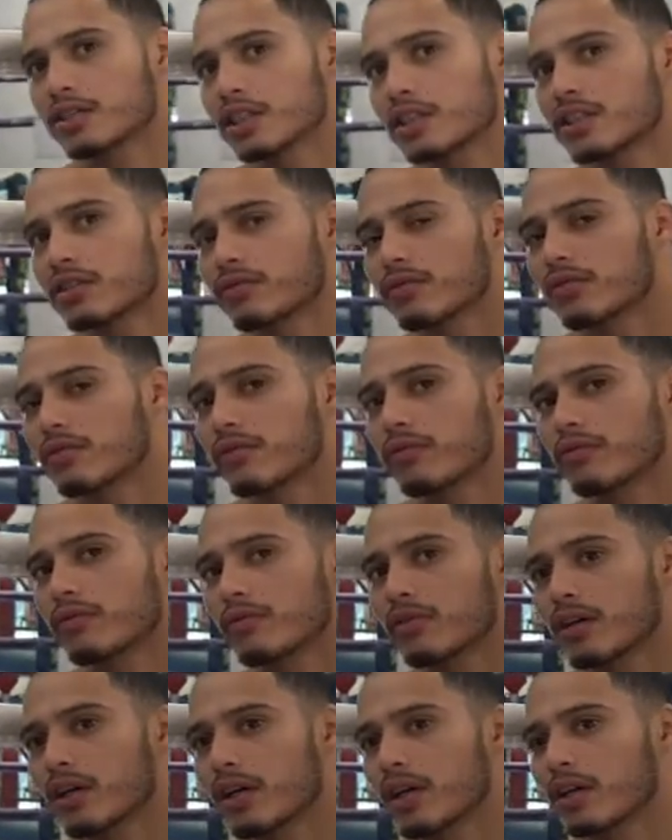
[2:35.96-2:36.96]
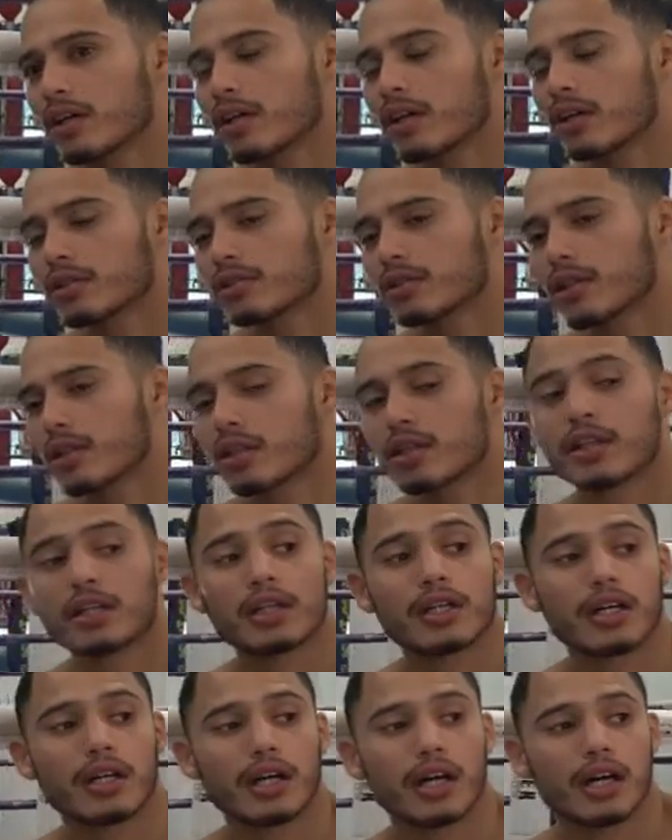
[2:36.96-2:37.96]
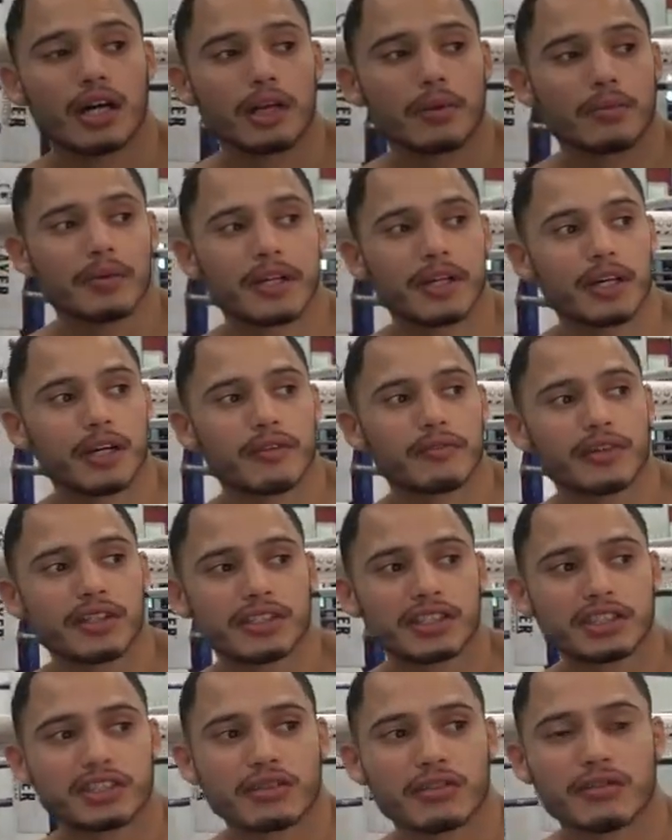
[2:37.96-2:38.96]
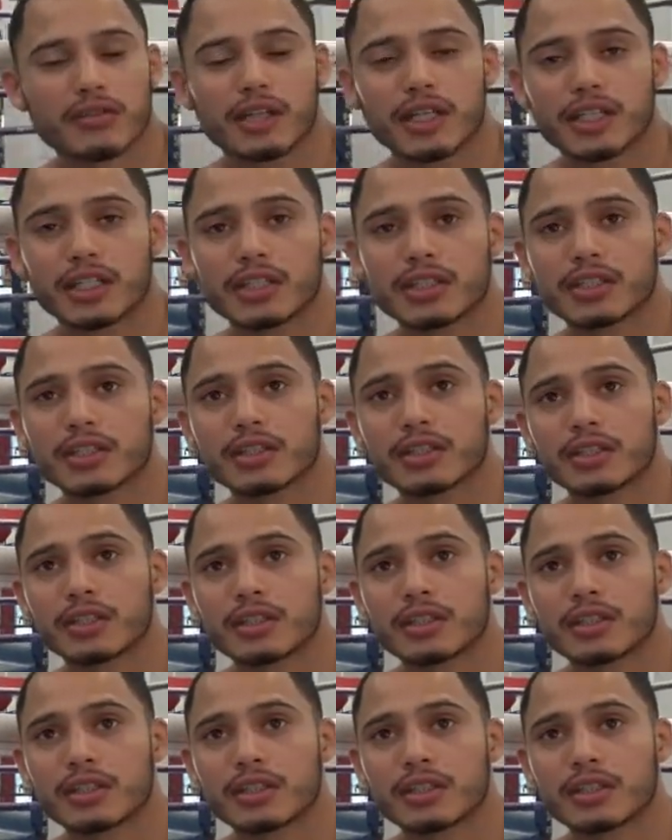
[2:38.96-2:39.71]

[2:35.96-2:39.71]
Jesse. Uh, no, sorry. Uh, he beat uh, Francisco Vargas.